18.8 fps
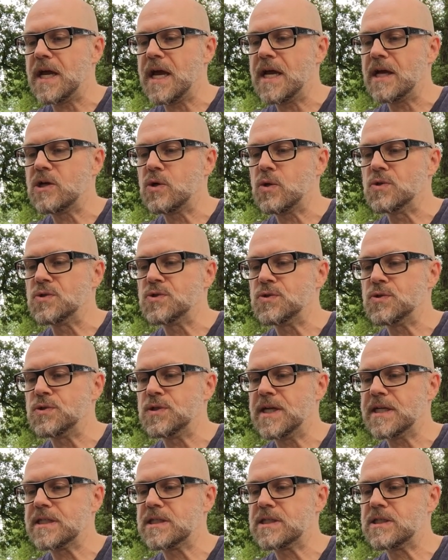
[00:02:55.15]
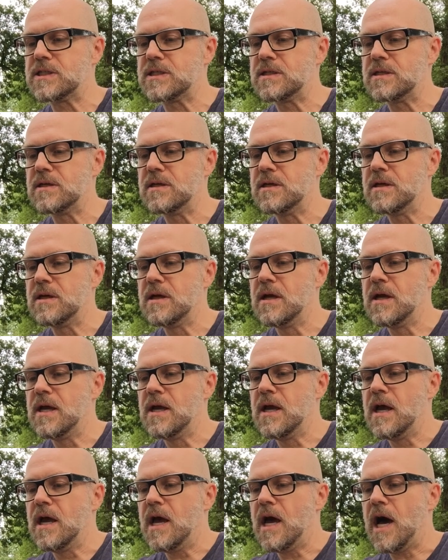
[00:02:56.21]
and contradicts
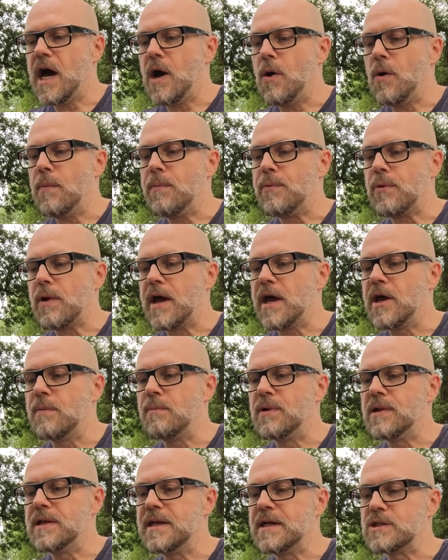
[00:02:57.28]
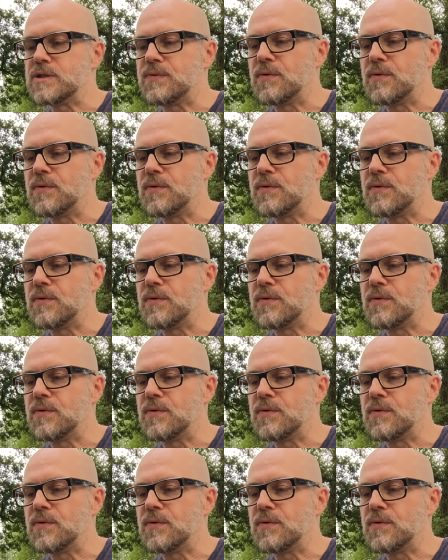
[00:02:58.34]
our prior beliefs.